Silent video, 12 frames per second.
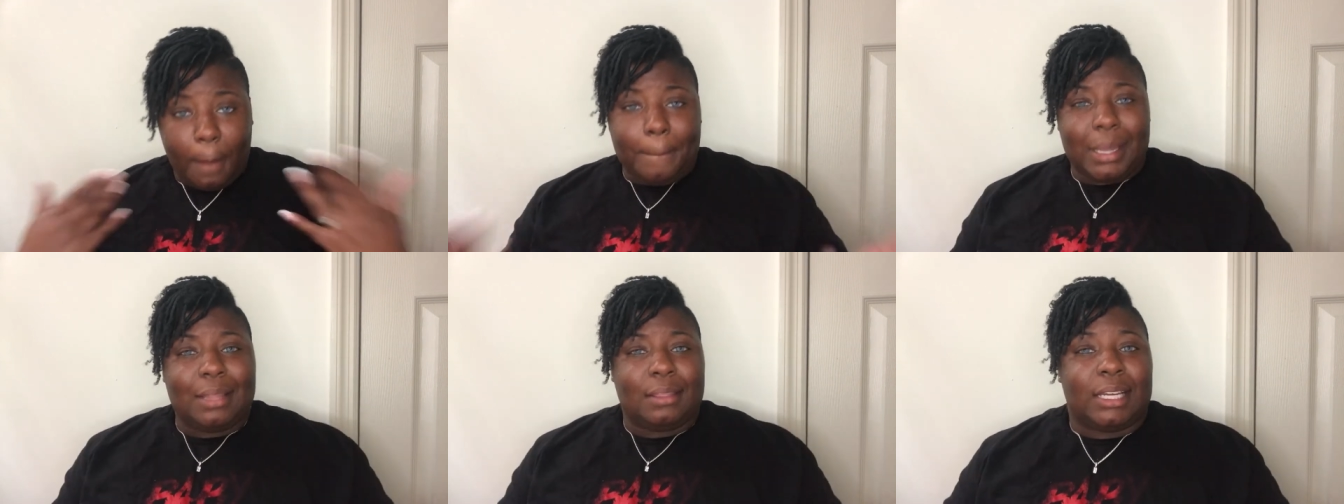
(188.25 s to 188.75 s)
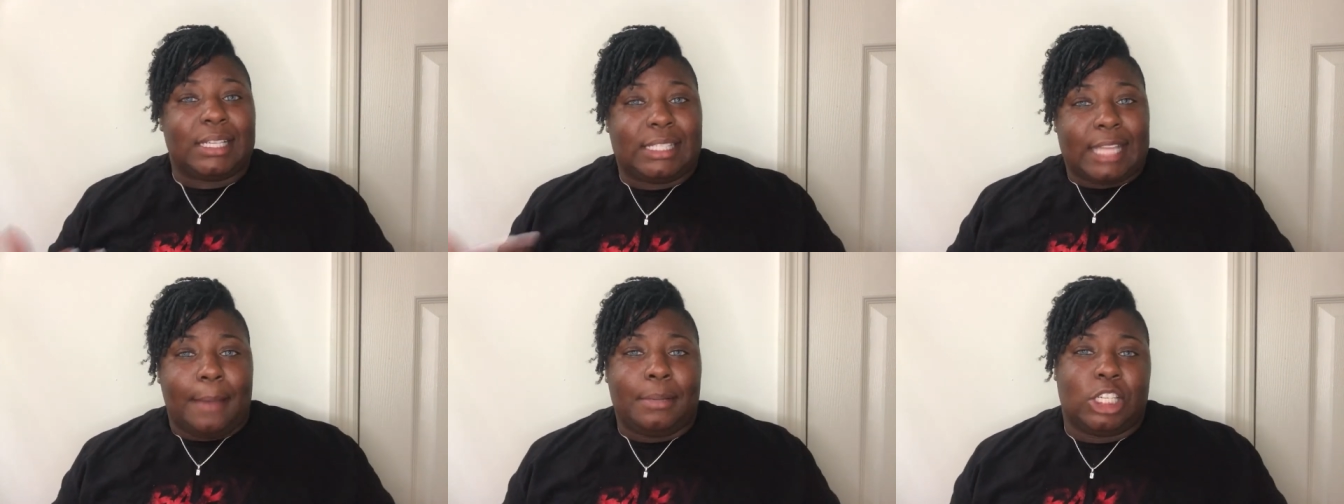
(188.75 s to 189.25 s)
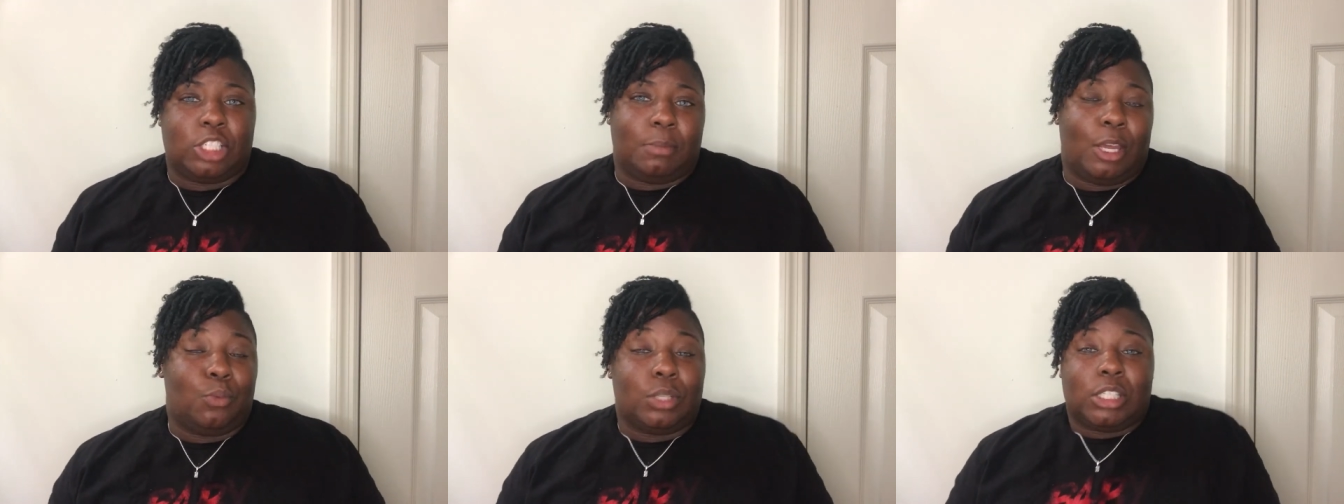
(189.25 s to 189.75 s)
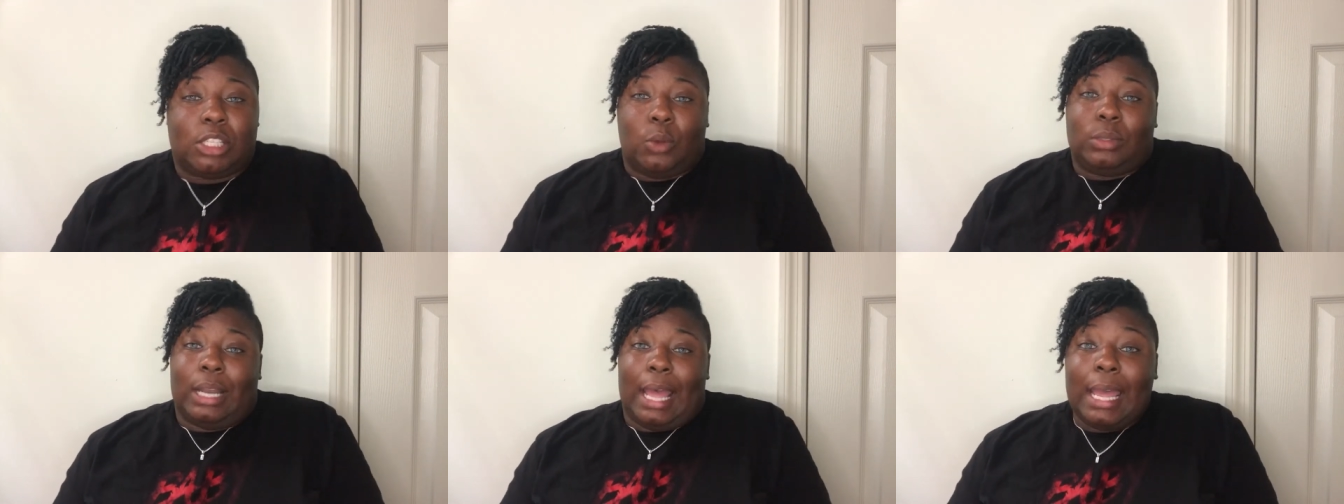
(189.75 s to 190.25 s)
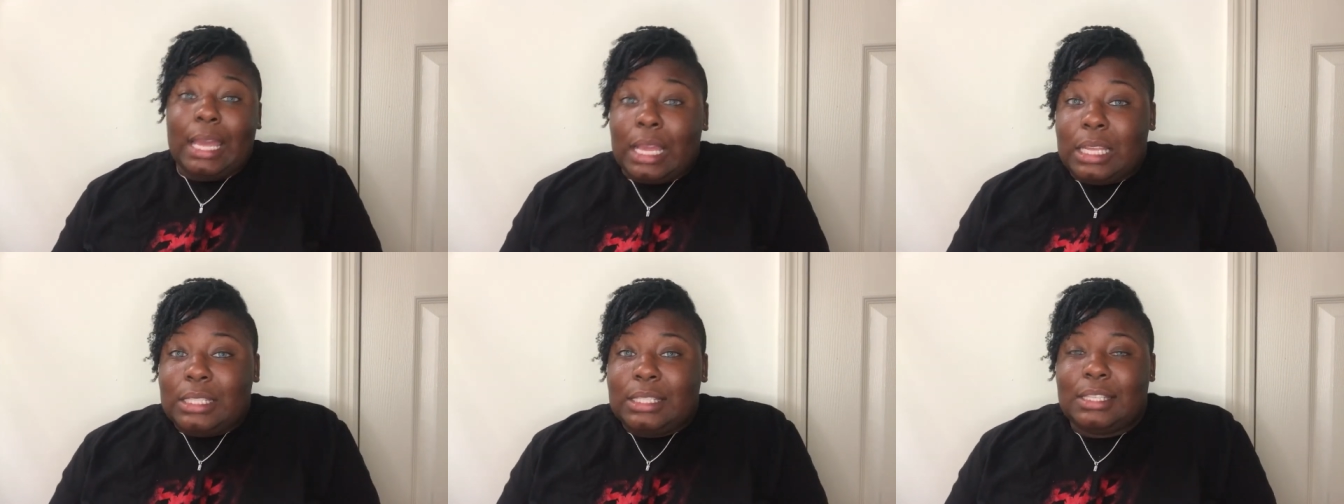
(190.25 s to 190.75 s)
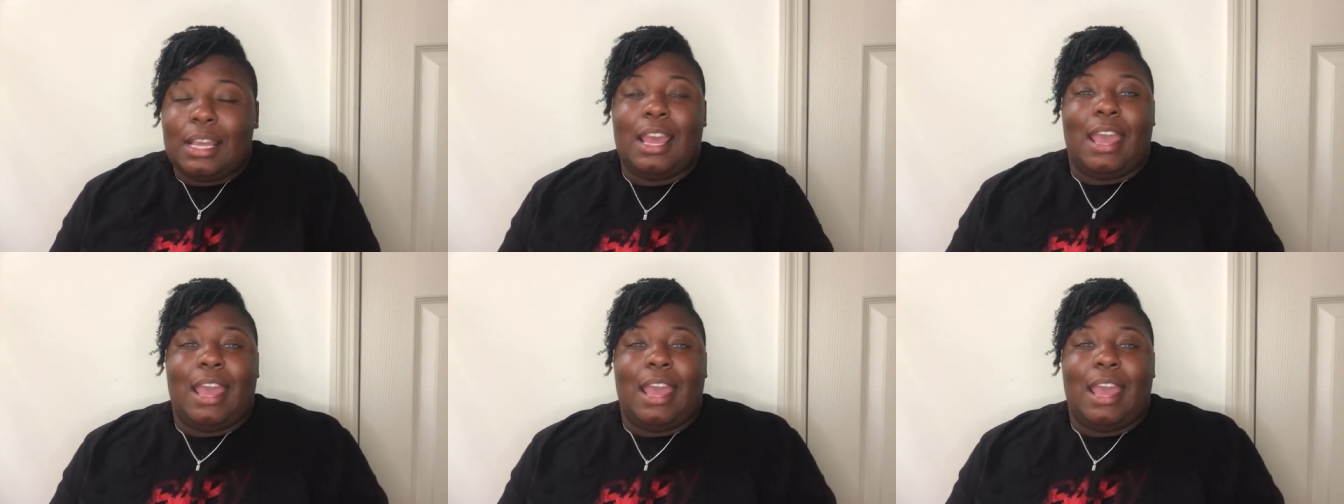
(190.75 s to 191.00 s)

But the establishment was so nice